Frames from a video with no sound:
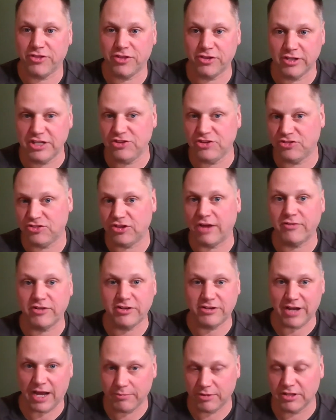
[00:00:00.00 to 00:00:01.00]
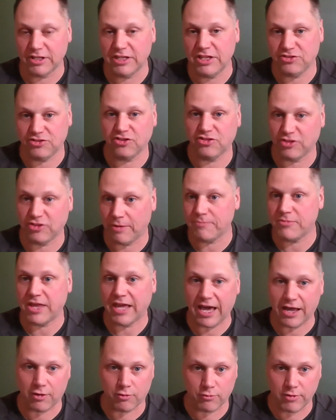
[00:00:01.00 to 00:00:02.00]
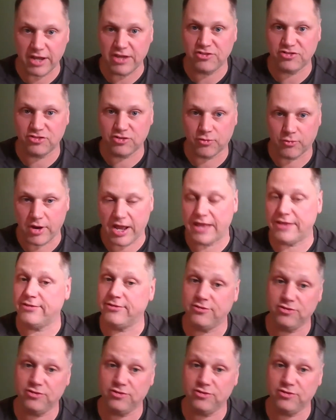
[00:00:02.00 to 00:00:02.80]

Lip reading: The lease, every time a lease is up, they got to raise the rent,